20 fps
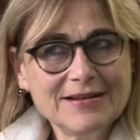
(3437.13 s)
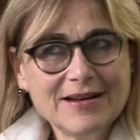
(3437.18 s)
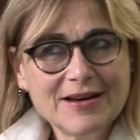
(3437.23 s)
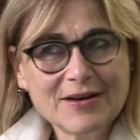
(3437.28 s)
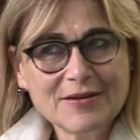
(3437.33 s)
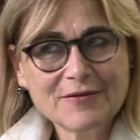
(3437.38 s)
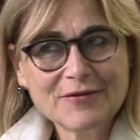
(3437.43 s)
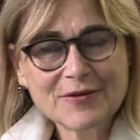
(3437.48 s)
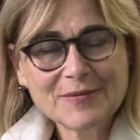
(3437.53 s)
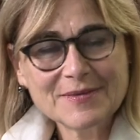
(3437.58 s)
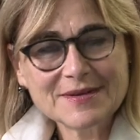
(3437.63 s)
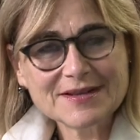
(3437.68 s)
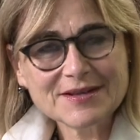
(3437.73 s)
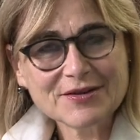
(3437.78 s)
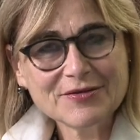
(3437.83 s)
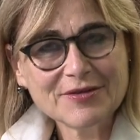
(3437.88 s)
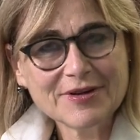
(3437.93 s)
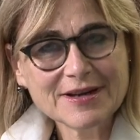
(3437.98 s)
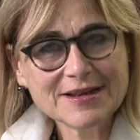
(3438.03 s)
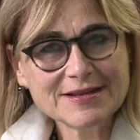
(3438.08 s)
learn from this
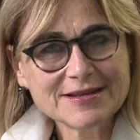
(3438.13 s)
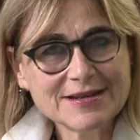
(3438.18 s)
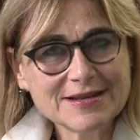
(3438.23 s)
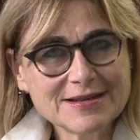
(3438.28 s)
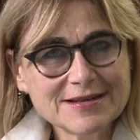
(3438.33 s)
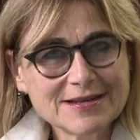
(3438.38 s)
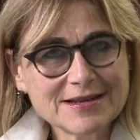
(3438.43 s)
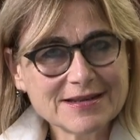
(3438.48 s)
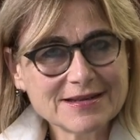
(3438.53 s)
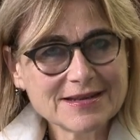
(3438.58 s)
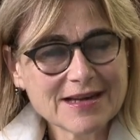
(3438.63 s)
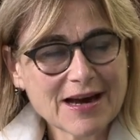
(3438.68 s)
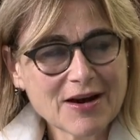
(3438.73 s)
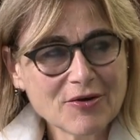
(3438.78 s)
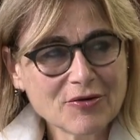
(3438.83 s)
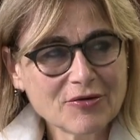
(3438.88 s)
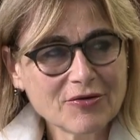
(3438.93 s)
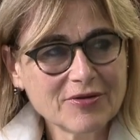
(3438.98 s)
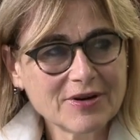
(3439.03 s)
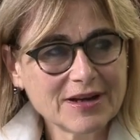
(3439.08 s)
crisis is
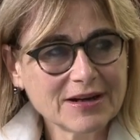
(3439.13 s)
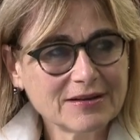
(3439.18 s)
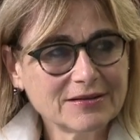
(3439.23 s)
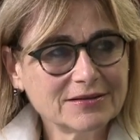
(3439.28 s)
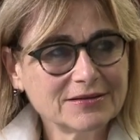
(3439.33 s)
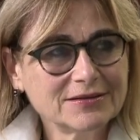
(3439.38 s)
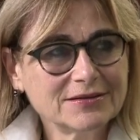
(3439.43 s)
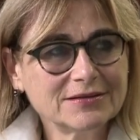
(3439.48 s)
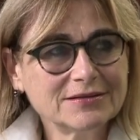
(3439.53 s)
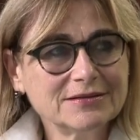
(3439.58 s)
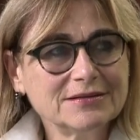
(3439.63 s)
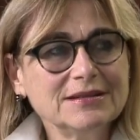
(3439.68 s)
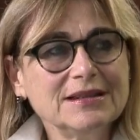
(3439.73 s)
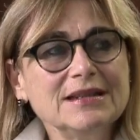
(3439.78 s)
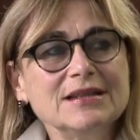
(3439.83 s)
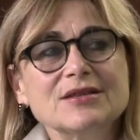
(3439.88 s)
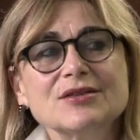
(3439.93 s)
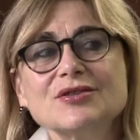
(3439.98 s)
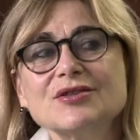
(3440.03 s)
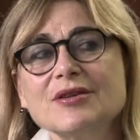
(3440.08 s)
how critical
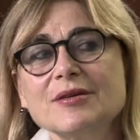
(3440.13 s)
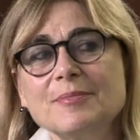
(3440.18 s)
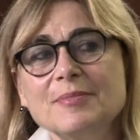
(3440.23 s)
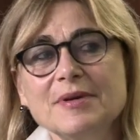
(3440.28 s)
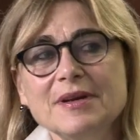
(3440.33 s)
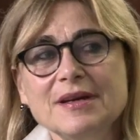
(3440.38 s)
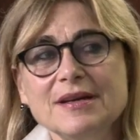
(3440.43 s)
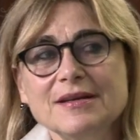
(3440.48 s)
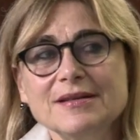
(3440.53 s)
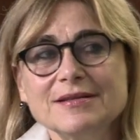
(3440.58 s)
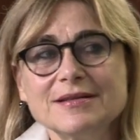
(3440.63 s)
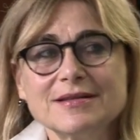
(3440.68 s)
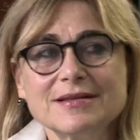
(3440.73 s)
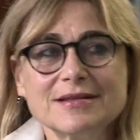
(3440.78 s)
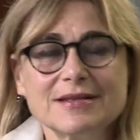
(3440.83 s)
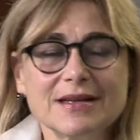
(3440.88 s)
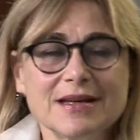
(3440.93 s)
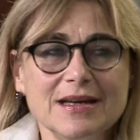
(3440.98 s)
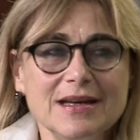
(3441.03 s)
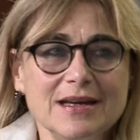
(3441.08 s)
leadership
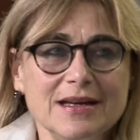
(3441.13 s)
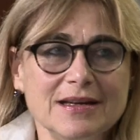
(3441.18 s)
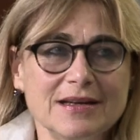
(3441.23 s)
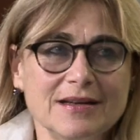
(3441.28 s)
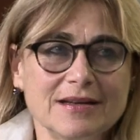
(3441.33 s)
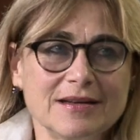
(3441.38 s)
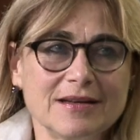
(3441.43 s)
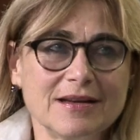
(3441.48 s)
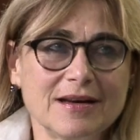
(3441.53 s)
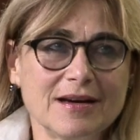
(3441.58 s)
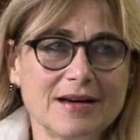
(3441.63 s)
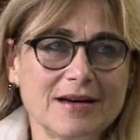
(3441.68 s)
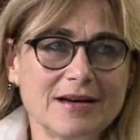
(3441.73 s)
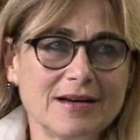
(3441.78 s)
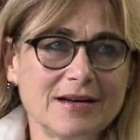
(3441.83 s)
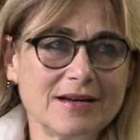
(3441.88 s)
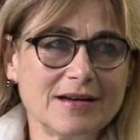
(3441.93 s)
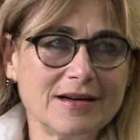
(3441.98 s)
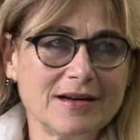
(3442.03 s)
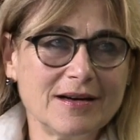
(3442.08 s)
is in
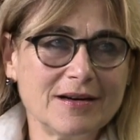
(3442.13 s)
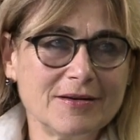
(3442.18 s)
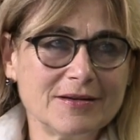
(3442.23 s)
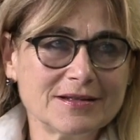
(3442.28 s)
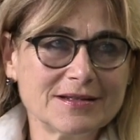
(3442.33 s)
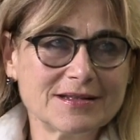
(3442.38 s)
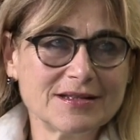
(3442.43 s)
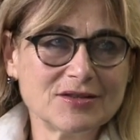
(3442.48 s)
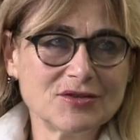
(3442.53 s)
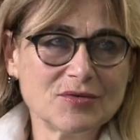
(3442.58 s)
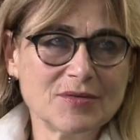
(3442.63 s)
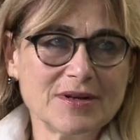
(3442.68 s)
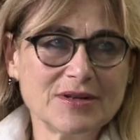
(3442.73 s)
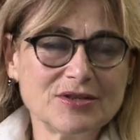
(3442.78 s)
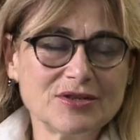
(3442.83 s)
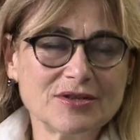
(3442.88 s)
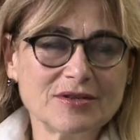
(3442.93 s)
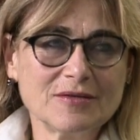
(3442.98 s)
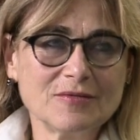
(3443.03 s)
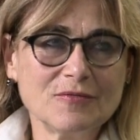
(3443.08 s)
a
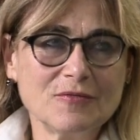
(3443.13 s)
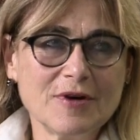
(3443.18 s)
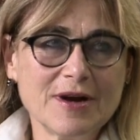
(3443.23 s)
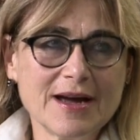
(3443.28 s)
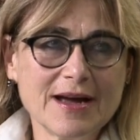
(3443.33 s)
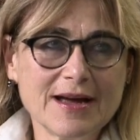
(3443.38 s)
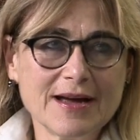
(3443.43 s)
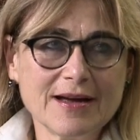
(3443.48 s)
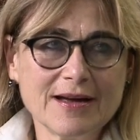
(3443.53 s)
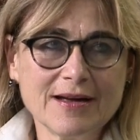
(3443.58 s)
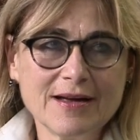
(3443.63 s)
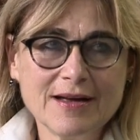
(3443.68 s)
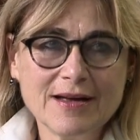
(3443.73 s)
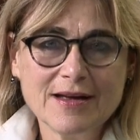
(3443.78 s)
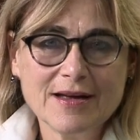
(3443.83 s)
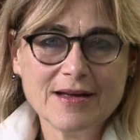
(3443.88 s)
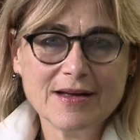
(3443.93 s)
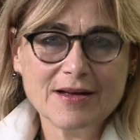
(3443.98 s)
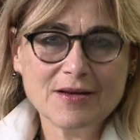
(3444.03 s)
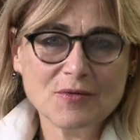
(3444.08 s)
situation where
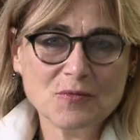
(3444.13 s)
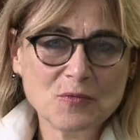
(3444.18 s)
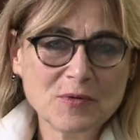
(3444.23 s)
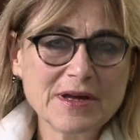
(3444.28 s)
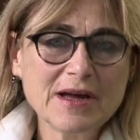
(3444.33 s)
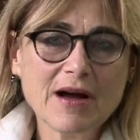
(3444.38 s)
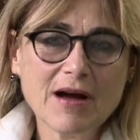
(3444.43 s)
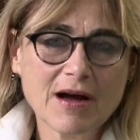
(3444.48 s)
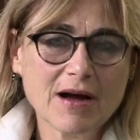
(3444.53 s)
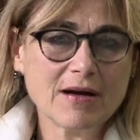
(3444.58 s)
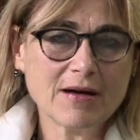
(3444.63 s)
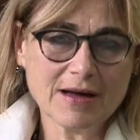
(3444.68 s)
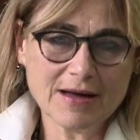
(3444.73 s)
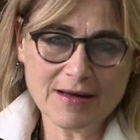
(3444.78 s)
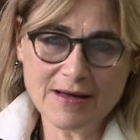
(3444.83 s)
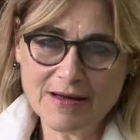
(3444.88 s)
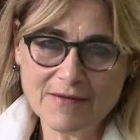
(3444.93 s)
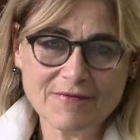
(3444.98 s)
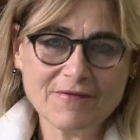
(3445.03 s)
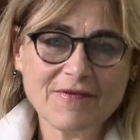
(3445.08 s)
we are,
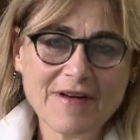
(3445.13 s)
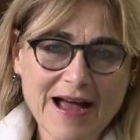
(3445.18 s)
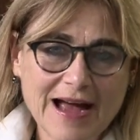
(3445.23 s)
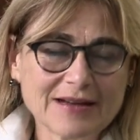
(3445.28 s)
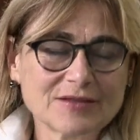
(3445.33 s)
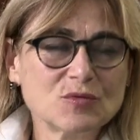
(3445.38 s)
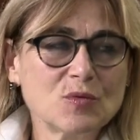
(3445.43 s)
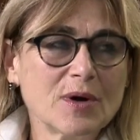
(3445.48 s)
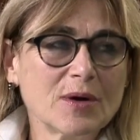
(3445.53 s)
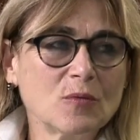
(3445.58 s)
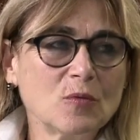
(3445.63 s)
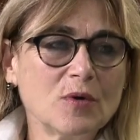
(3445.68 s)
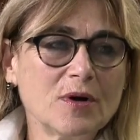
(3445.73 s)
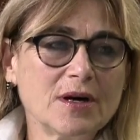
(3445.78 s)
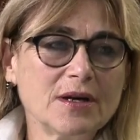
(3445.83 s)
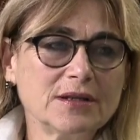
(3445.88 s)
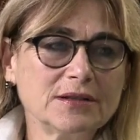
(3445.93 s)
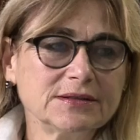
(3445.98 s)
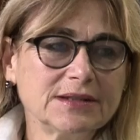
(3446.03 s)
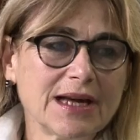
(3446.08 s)
in fact, one
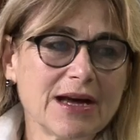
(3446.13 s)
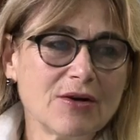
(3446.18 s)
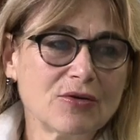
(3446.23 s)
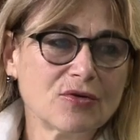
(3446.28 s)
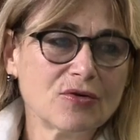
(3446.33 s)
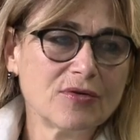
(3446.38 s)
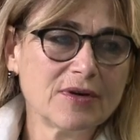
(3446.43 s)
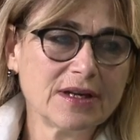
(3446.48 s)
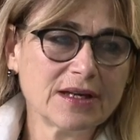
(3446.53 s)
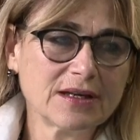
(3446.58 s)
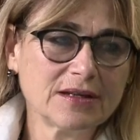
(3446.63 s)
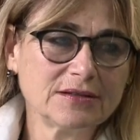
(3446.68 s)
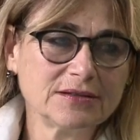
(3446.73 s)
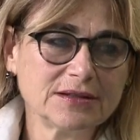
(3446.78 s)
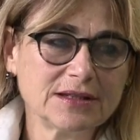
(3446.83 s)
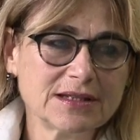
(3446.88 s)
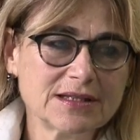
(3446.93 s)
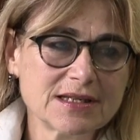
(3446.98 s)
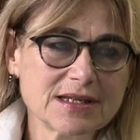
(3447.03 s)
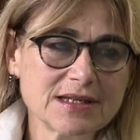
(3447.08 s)
world. How
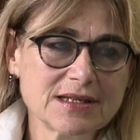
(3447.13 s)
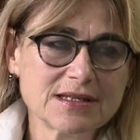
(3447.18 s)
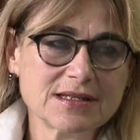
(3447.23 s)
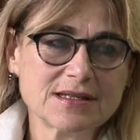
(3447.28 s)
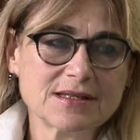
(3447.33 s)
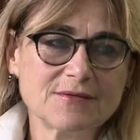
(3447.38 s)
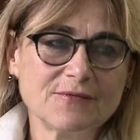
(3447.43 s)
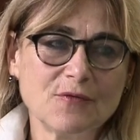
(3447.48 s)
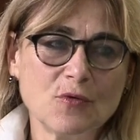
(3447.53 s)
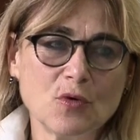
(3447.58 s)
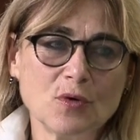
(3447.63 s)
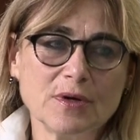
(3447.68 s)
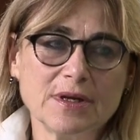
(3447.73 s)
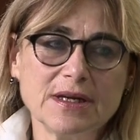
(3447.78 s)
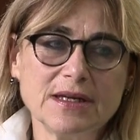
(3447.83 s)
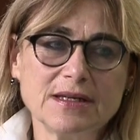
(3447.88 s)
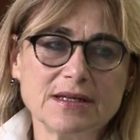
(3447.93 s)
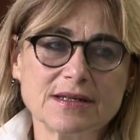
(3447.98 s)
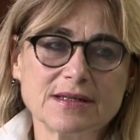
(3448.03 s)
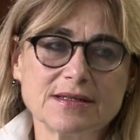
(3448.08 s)
critical it is for
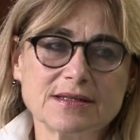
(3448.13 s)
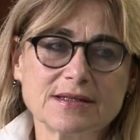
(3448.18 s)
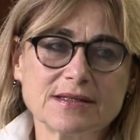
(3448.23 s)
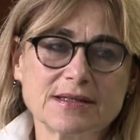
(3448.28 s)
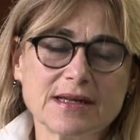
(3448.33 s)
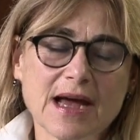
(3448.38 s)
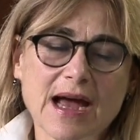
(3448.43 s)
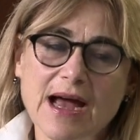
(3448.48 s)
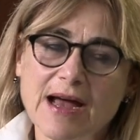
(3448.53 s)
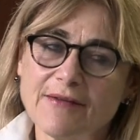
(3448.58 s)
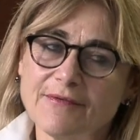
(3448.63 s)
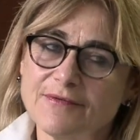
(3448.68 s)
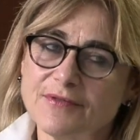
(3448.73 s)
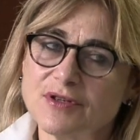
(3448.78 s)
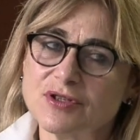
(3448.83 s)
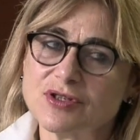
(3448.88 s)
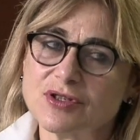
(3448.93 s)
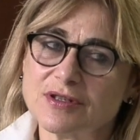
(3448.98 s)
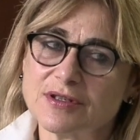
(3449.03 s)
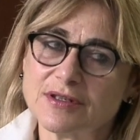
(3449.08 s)
leaders to have
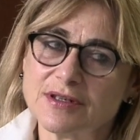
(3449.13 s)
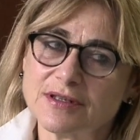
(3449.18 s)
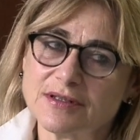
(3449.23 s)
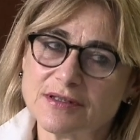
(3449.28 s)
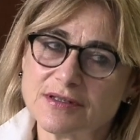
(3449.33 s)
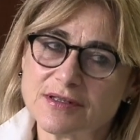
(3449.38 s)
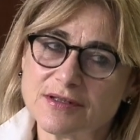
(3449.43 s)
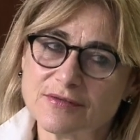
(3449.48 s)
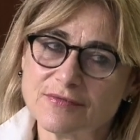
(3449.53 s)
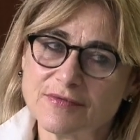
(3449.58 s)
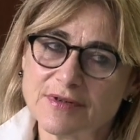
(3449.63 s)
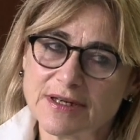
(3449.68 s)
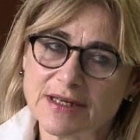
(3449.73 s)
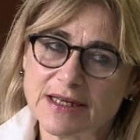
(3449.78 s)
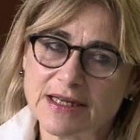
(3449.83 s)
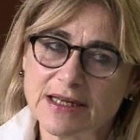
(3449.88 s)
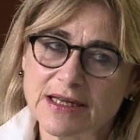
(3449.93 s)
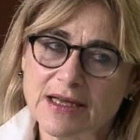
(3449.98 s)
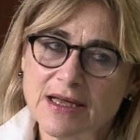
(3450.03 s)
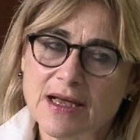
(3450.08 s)
vision and to
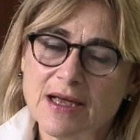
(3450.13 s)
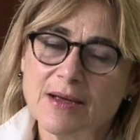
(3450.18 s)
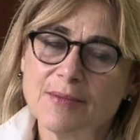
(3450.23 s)
really